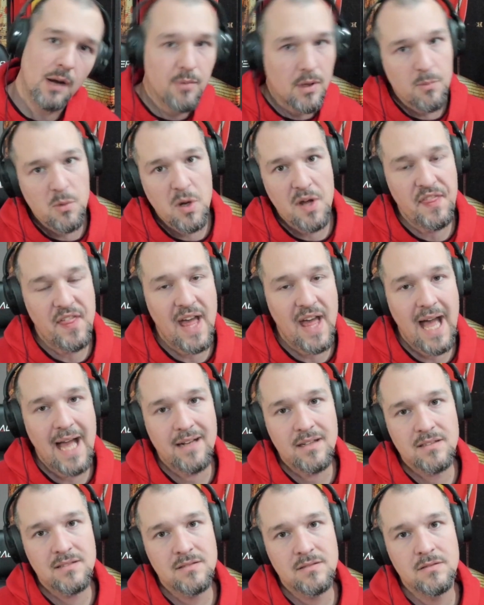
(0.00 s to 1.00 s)
with that?
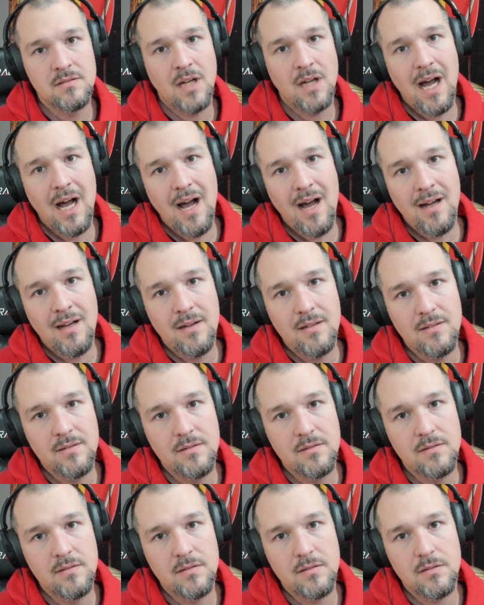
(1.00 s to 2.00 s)
Huh?
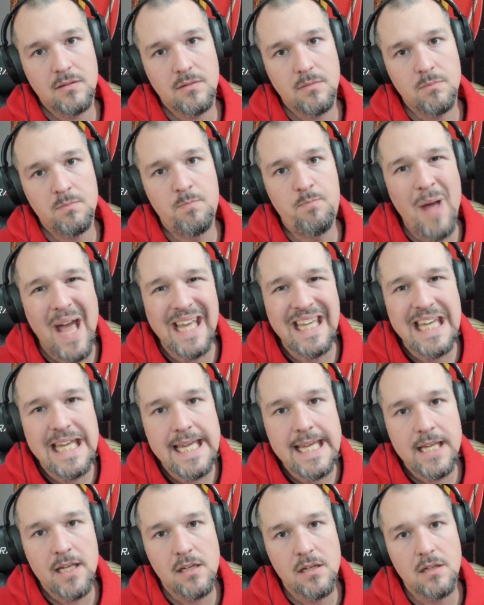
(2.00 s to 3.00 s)

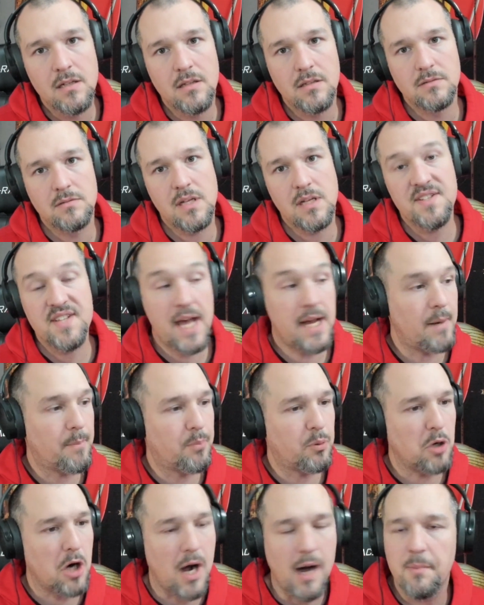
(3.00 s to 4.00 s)
Becky, is that a
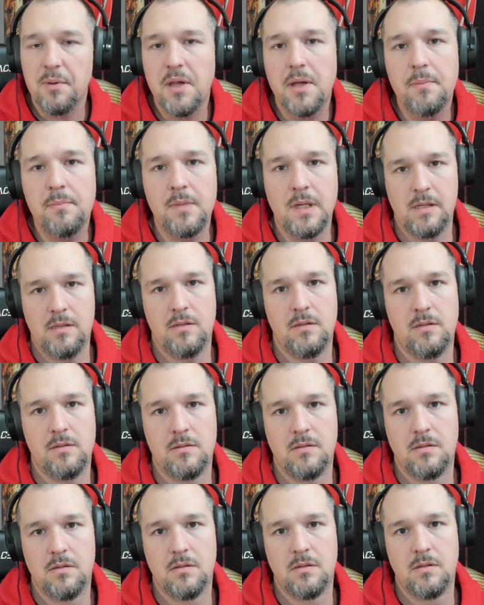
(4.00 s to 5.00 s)
problem?
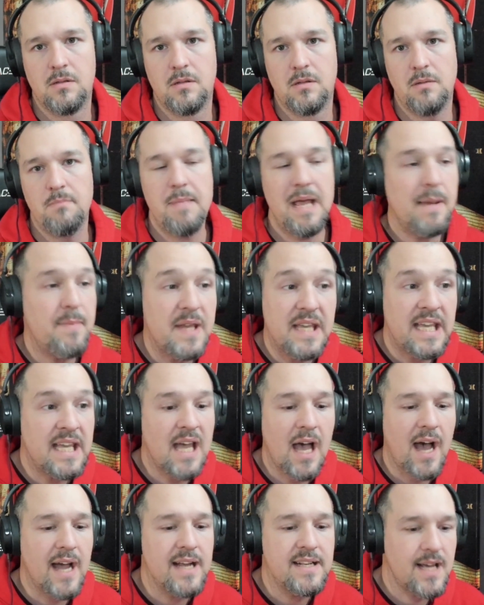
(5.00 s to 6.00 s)
Maybe he
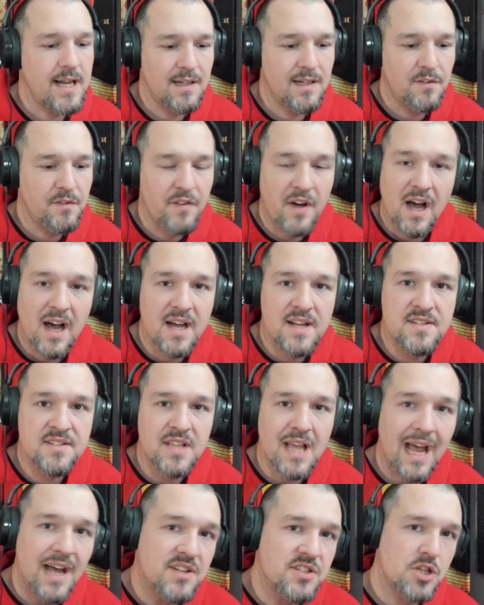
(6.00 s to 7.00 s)
identifies
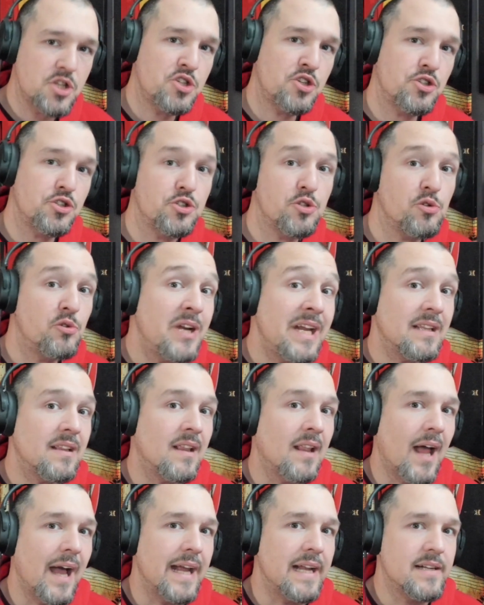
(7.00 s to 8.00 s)
as a
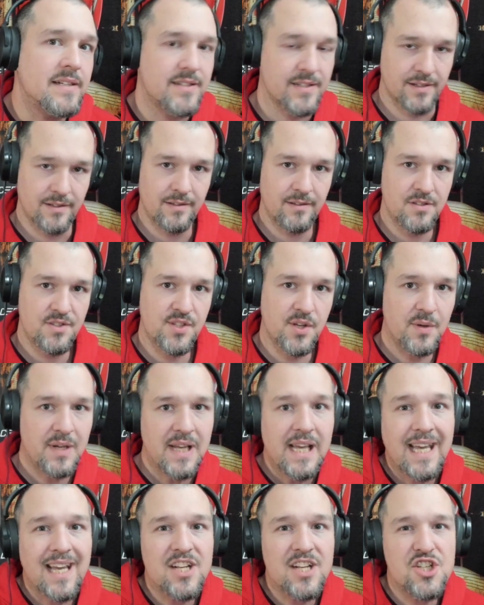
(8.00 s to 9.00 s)
streetlight, so he
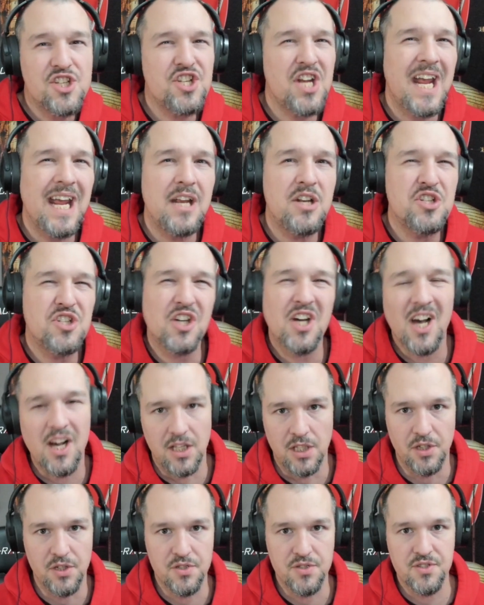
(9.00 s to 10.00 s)
can change
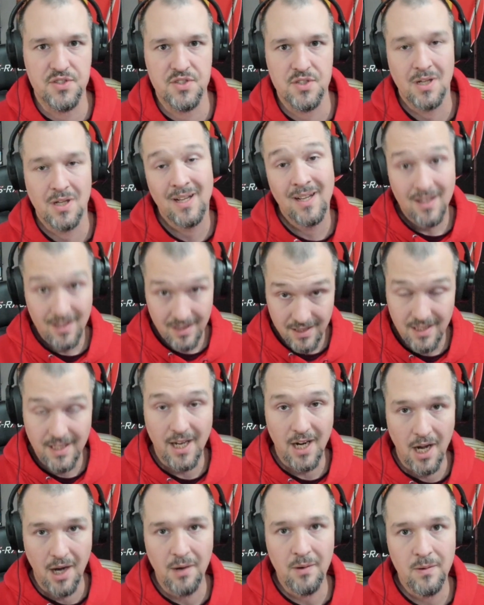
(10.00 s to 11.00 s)
colors. You
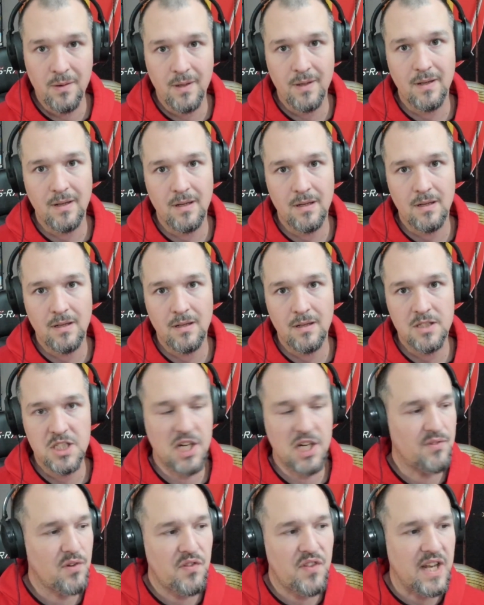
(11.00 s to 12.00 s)
know? Do you
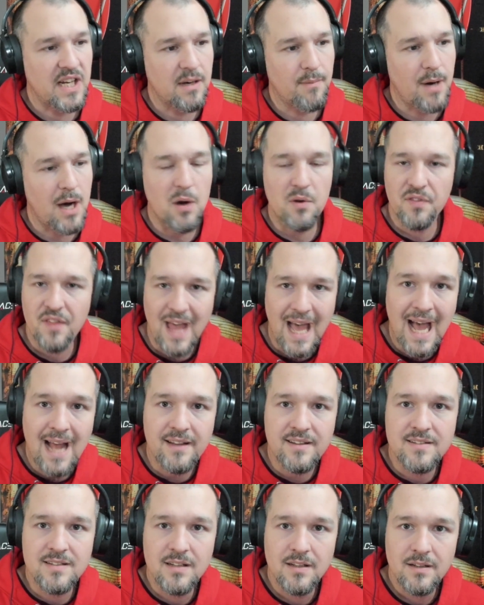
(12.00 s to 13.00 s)
ever think about
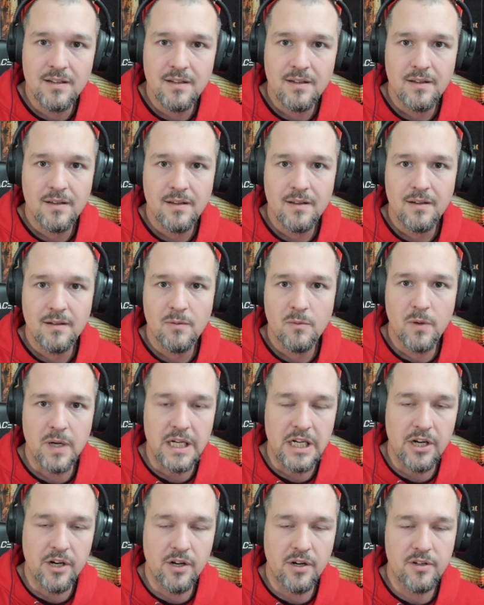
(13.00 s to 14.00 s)
that when
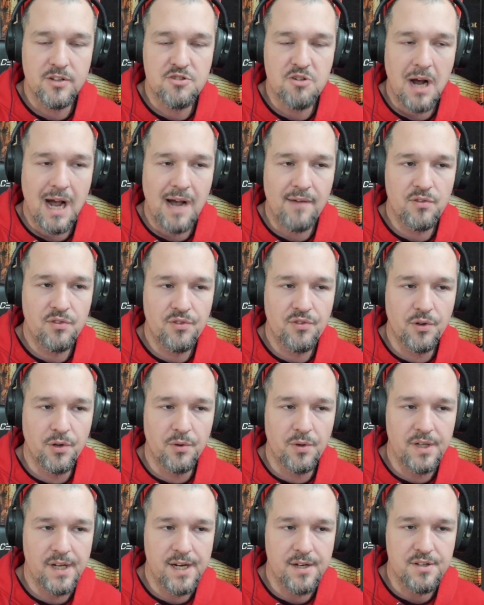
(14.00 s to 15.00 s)
you're driving through
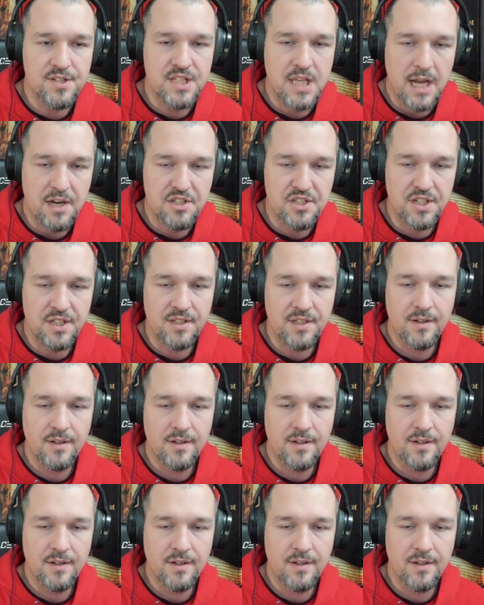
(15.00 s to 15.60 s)
an intersection?